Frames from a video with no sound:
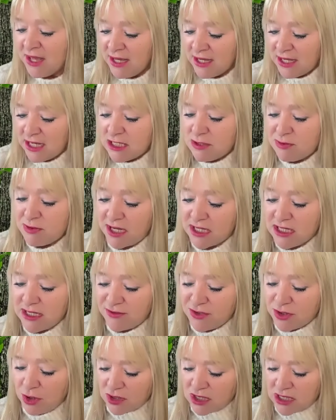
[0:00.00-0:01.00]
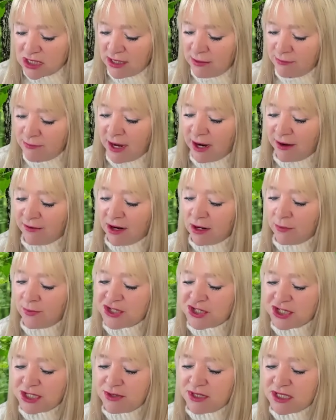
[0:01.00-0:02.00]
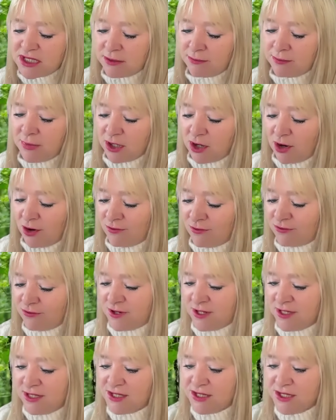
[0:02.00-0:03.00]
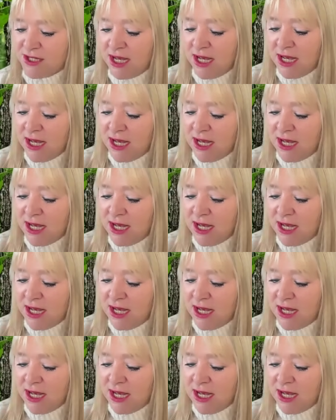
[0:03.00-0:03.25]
It's because of Dr. Lee Merritt, when she was at my conference,